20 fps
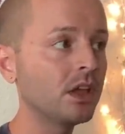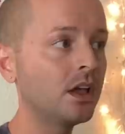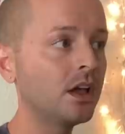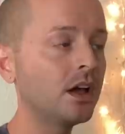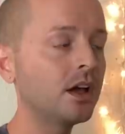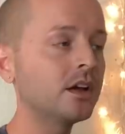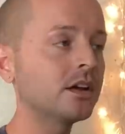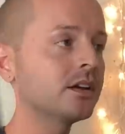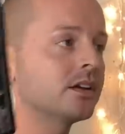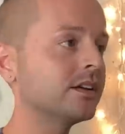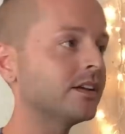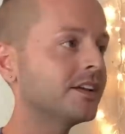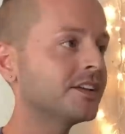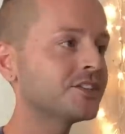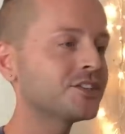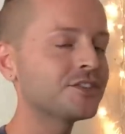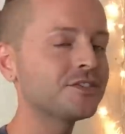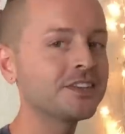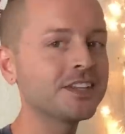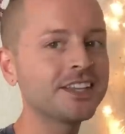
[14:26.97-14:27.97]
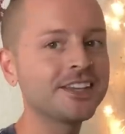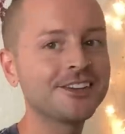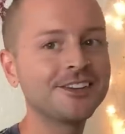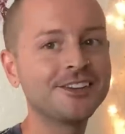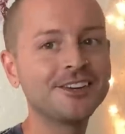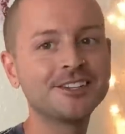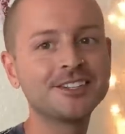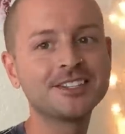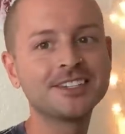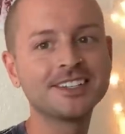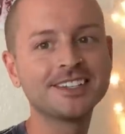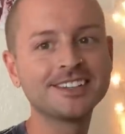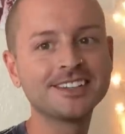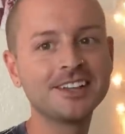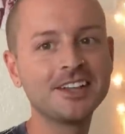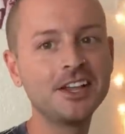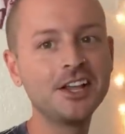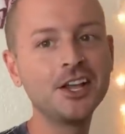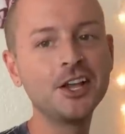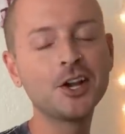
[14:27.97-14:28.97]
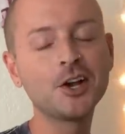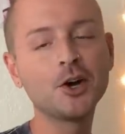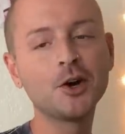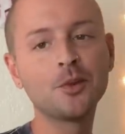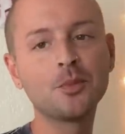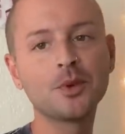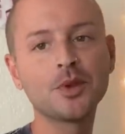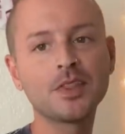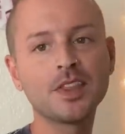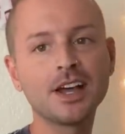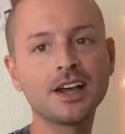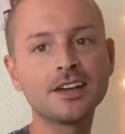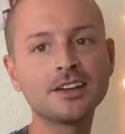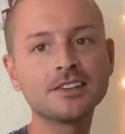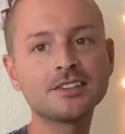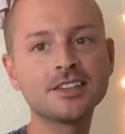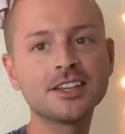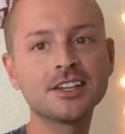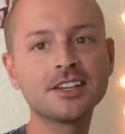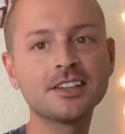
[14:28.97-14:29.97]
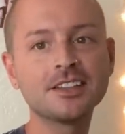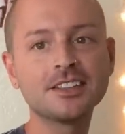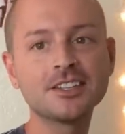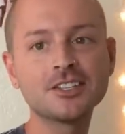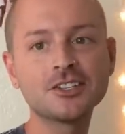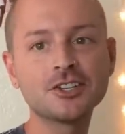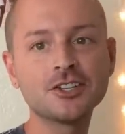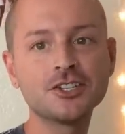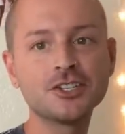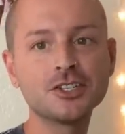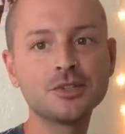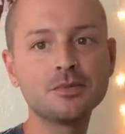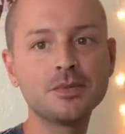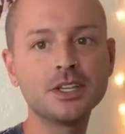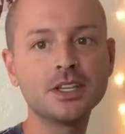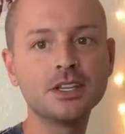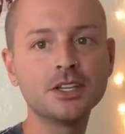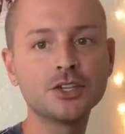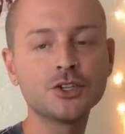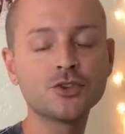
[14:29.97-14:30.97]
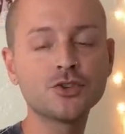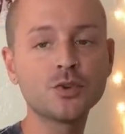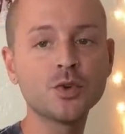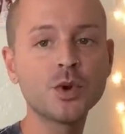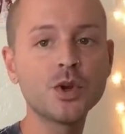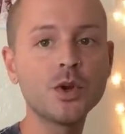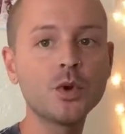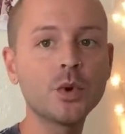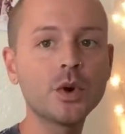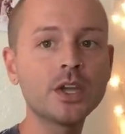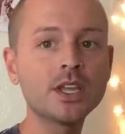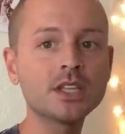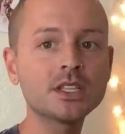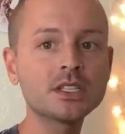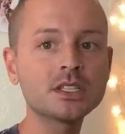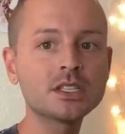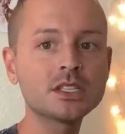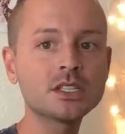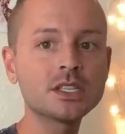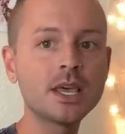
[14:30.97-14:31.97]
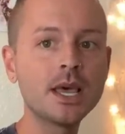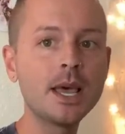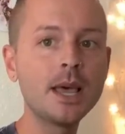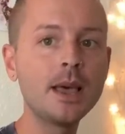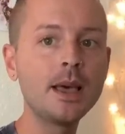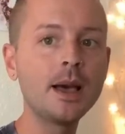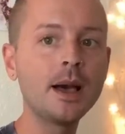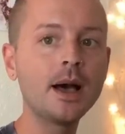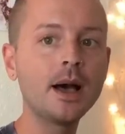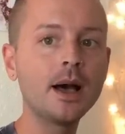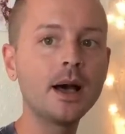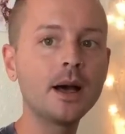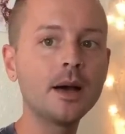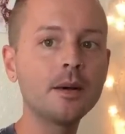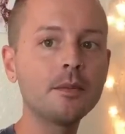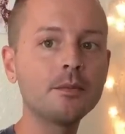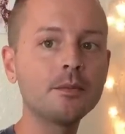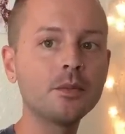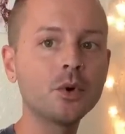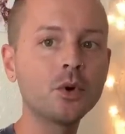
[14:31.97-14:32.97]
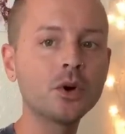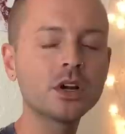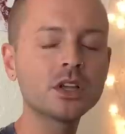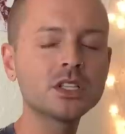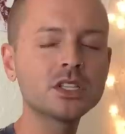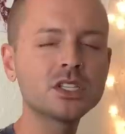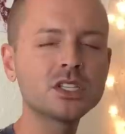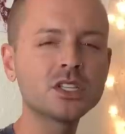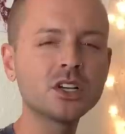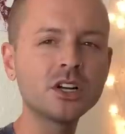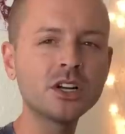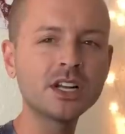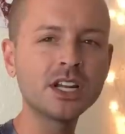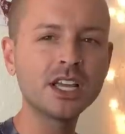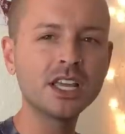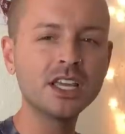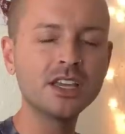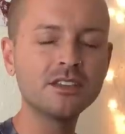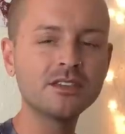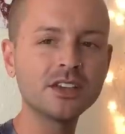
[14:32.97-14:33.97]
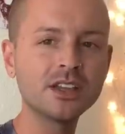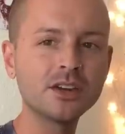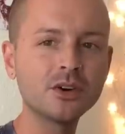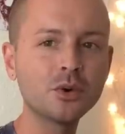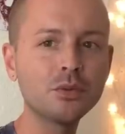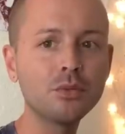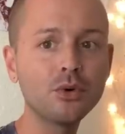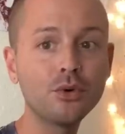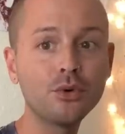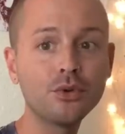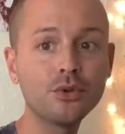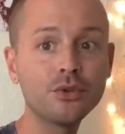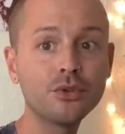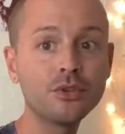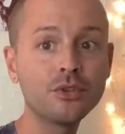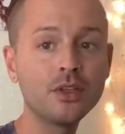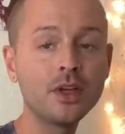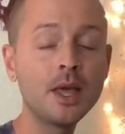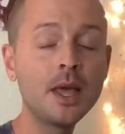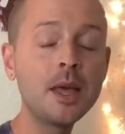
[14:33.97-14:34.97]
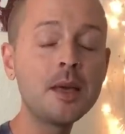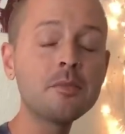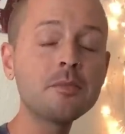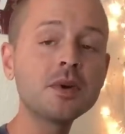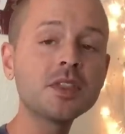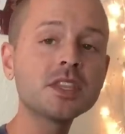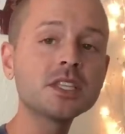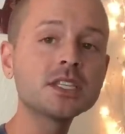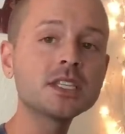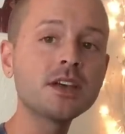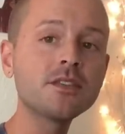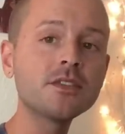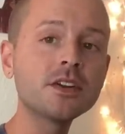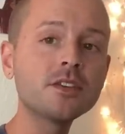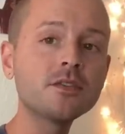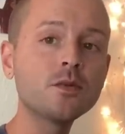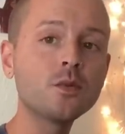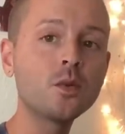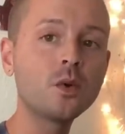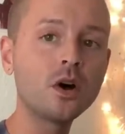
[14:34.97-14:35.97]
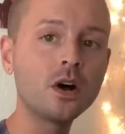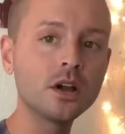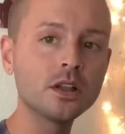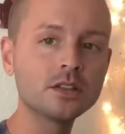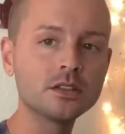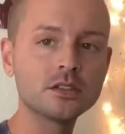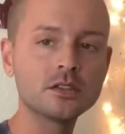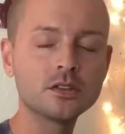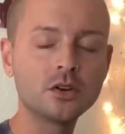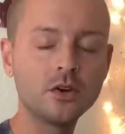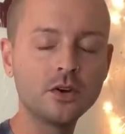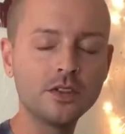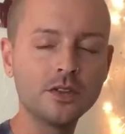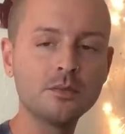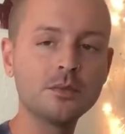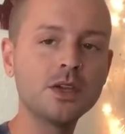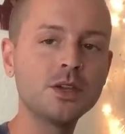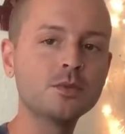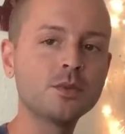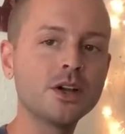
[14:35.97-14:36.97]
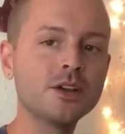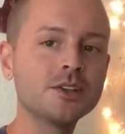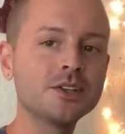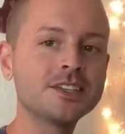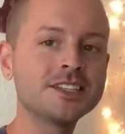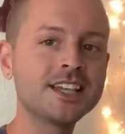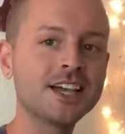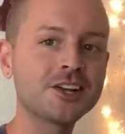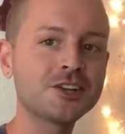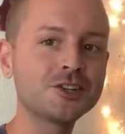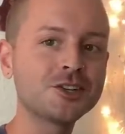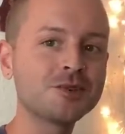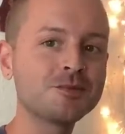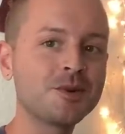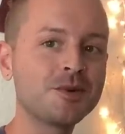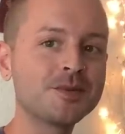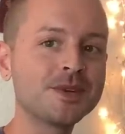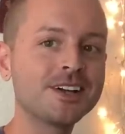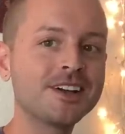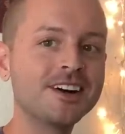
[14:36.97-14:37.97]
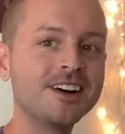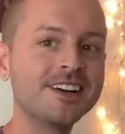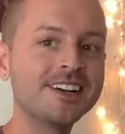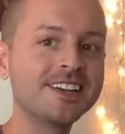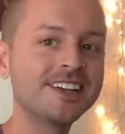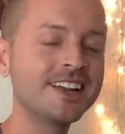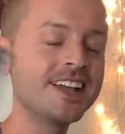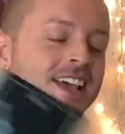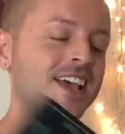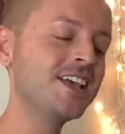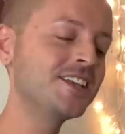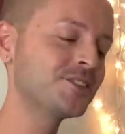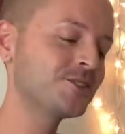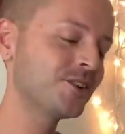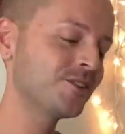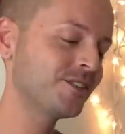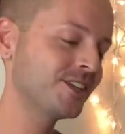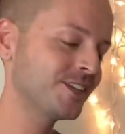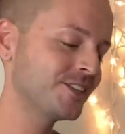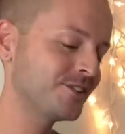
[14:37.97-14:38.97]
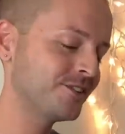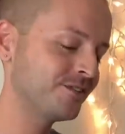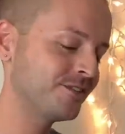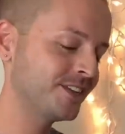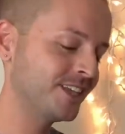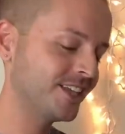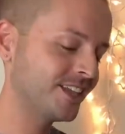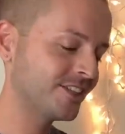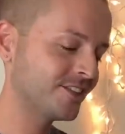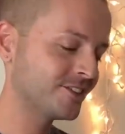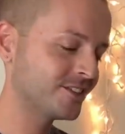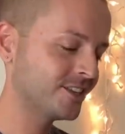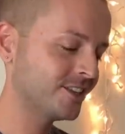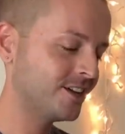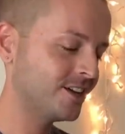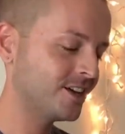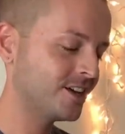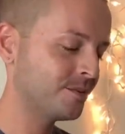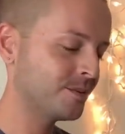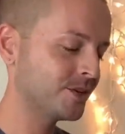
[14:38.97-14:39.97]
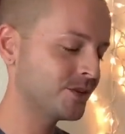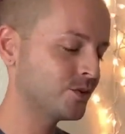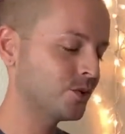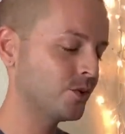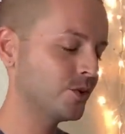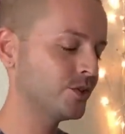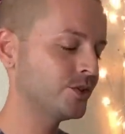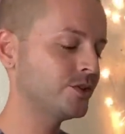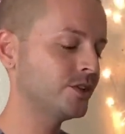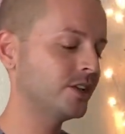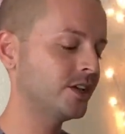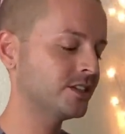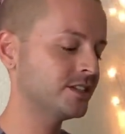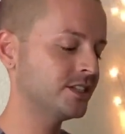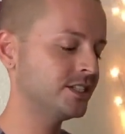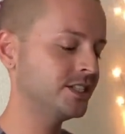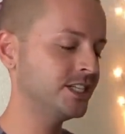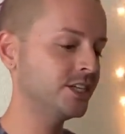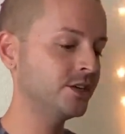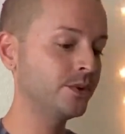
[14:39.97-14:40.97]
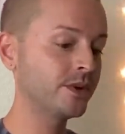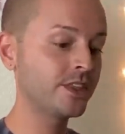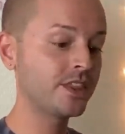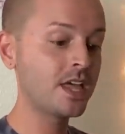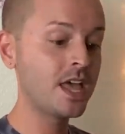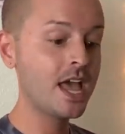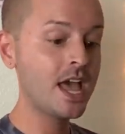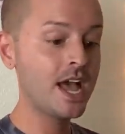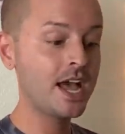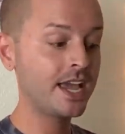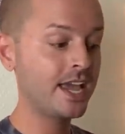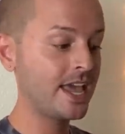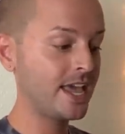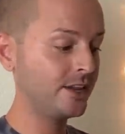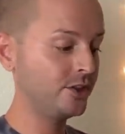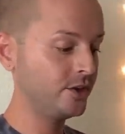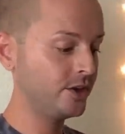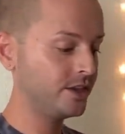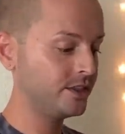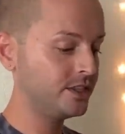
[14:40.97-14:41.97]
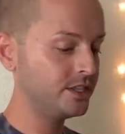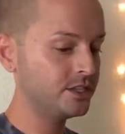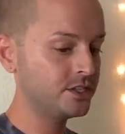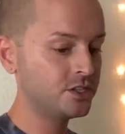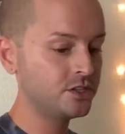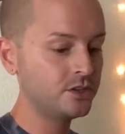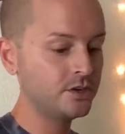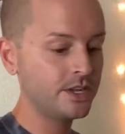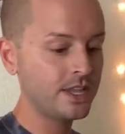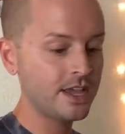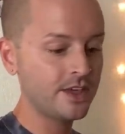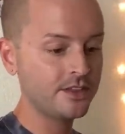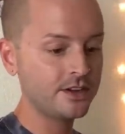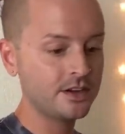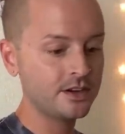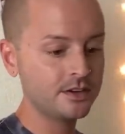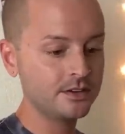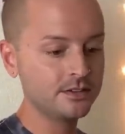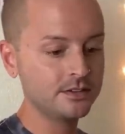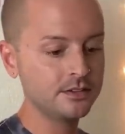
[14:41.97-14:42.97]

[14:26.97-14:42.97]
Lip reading: I just feel like you need to cope with that. This could just be a true annoyance, or concerning even, or both. But the Seven of Wands, all the meanwhile, is actually what we got. So I really do feel like there's a lot coming towards you, a lot to deal with. Again, look at these two together.